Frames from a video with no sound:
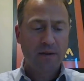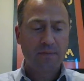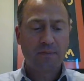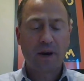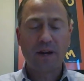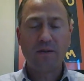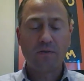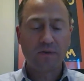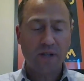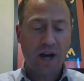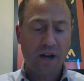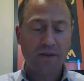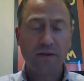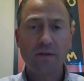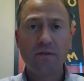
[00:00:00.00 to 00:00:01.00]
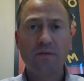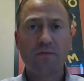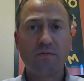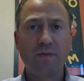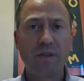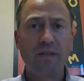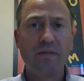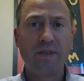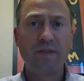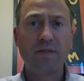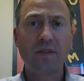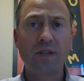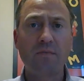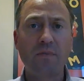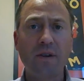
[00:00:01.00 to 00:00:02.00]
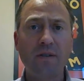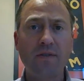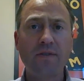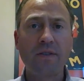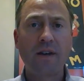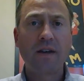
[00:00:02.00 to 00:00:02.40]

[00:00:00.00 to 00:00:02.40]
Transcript: by O'Donnell, Reeve, and Smith.